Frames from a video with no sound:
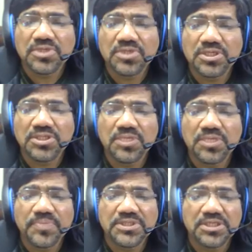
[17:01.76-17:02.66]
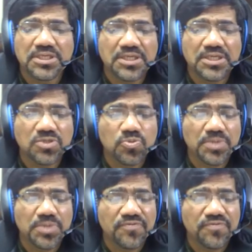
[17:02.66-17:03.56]
33% area should be
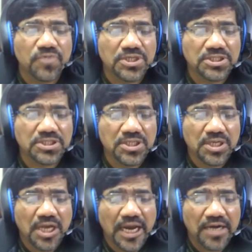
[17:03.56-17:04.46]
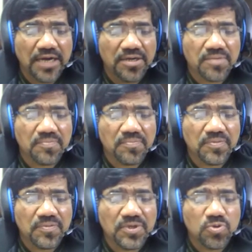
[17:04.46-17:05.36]
under forest, and
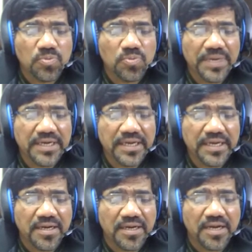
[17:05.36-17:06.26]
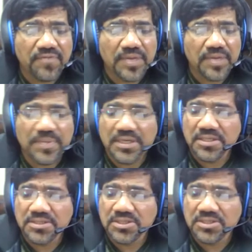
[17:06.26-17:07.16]
we should maintain environmental
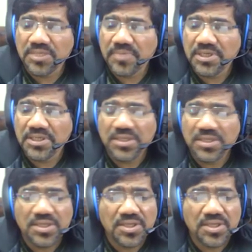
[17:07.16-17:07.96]
stability.